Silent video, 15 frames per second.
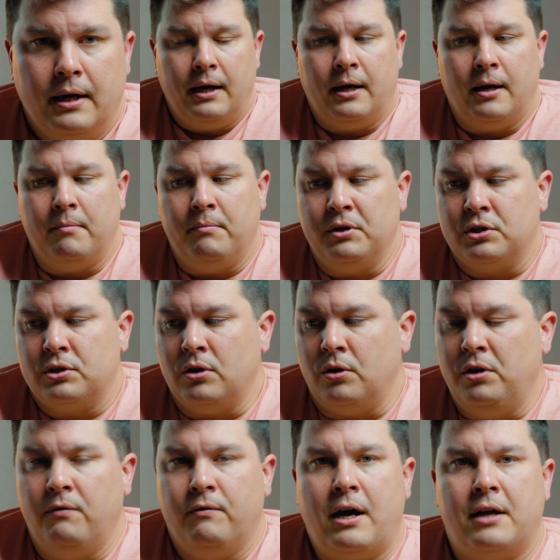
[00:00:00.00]
Um, and so
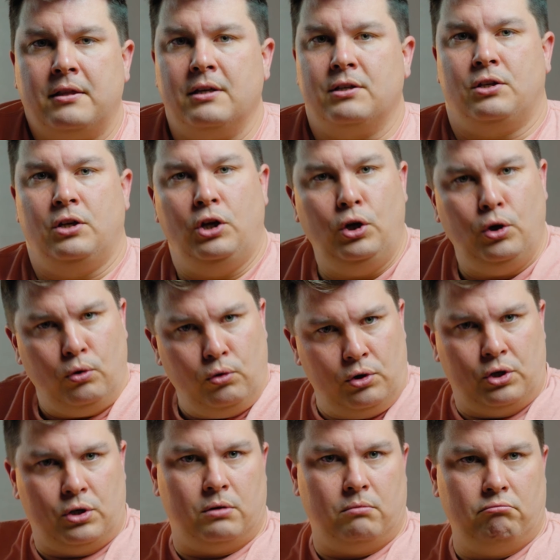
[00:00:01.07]
you've got this
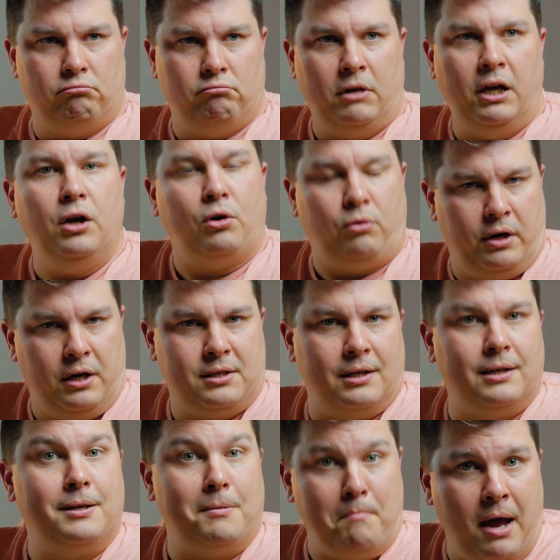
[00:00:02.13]
huge increase
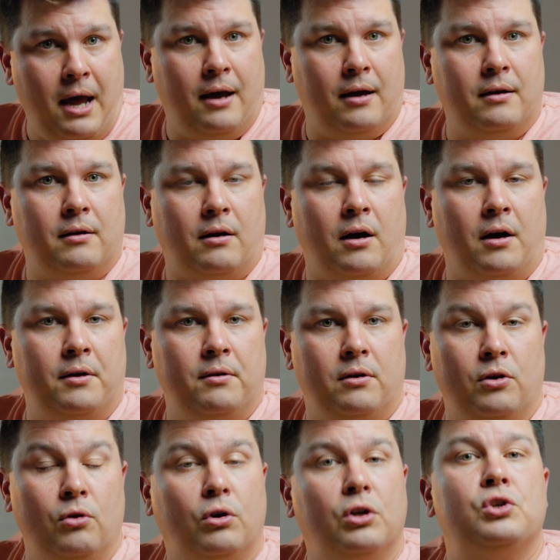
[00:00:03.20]
in demand on
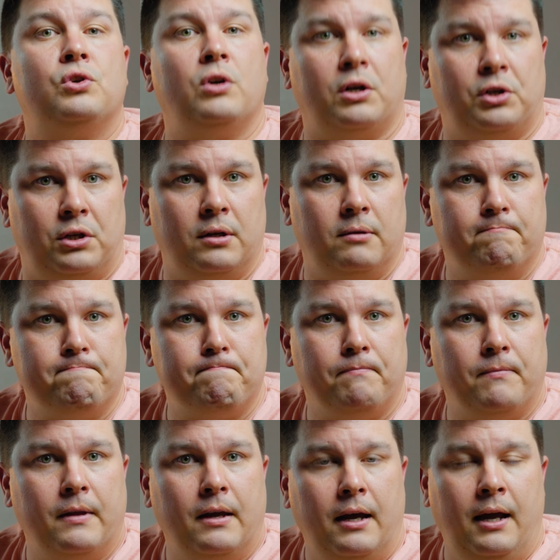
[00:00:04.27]
new construction
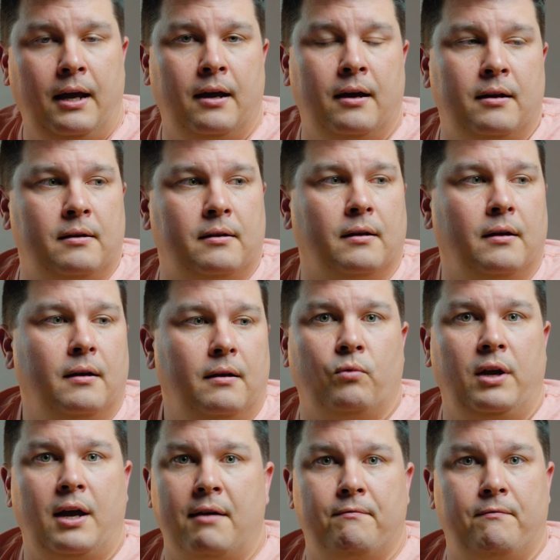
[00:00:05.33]
and
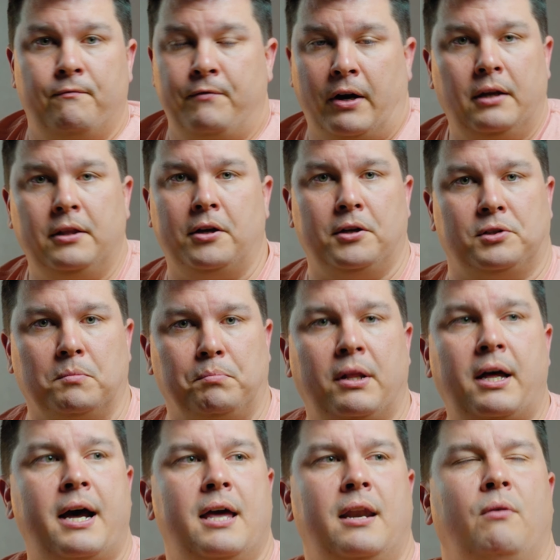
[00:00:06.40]
we have very little
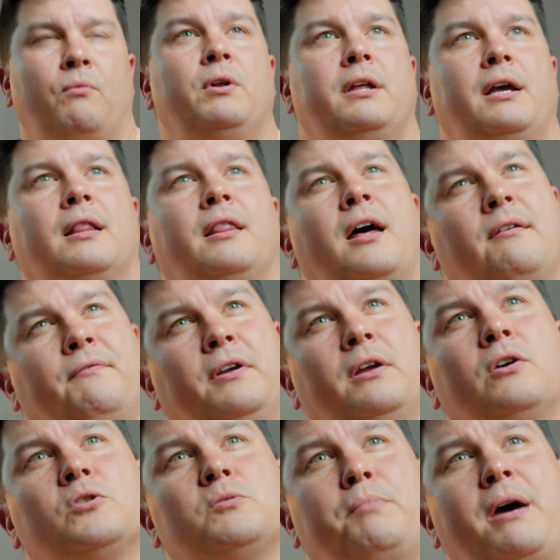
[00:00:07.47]
supply. And really, a lot of it
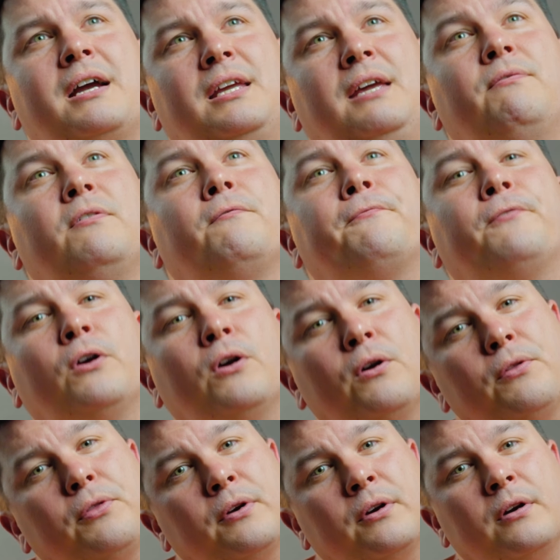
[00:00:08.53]
goes back even
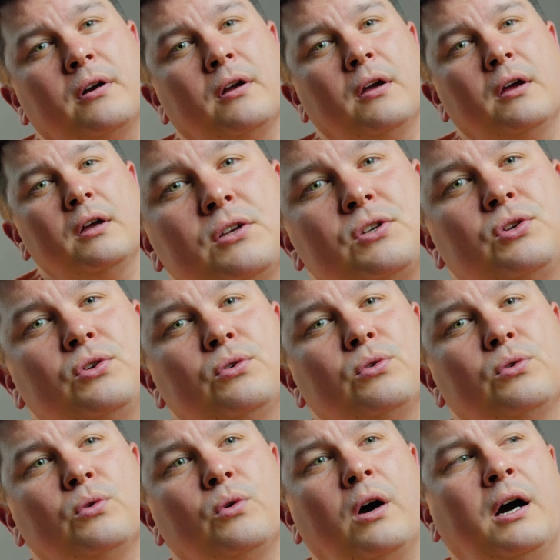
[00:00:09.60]
further
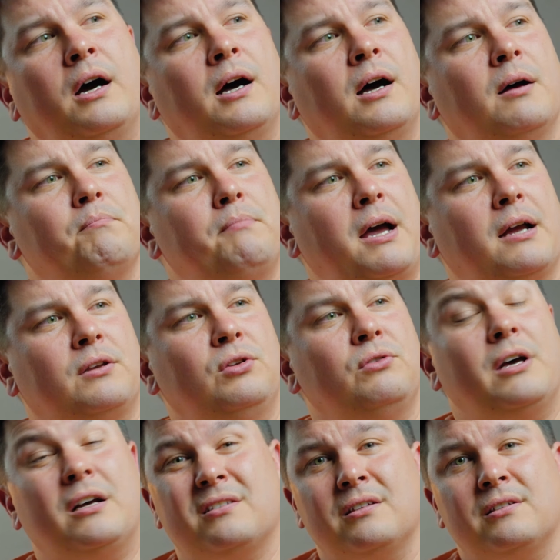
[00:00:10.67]
to uh, back
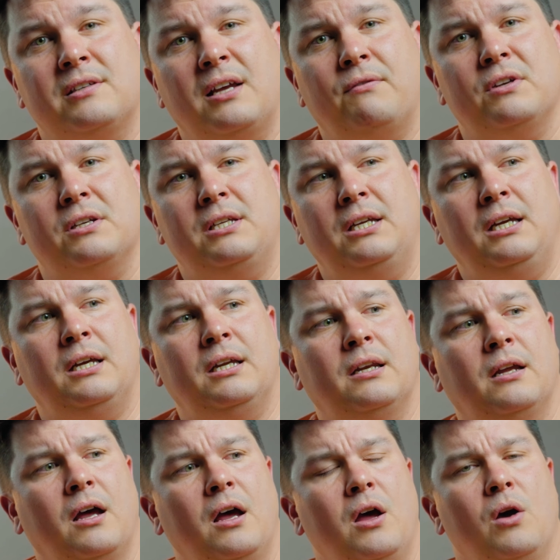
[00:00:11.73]

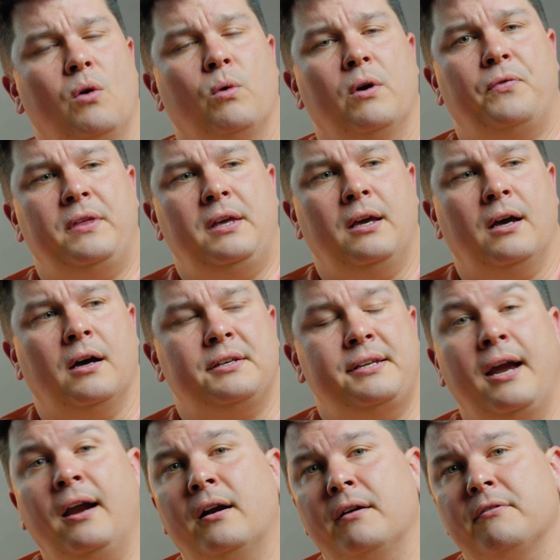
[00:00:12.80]
2017 with the uh,
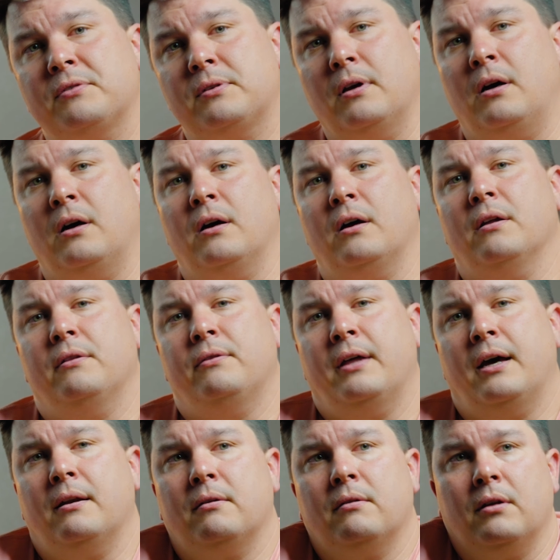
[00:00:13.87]
tariffs uh,
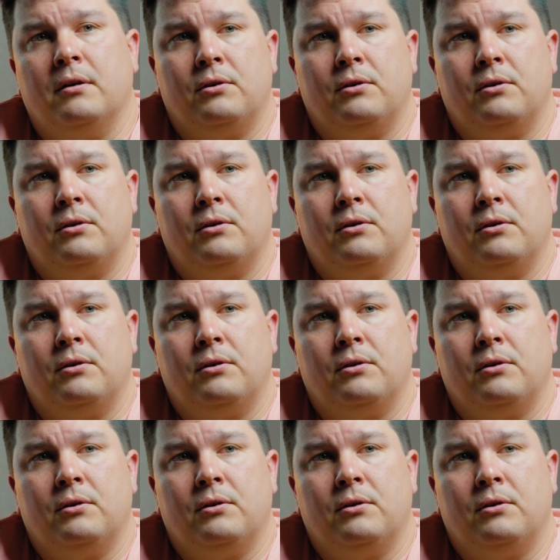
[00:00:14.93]
that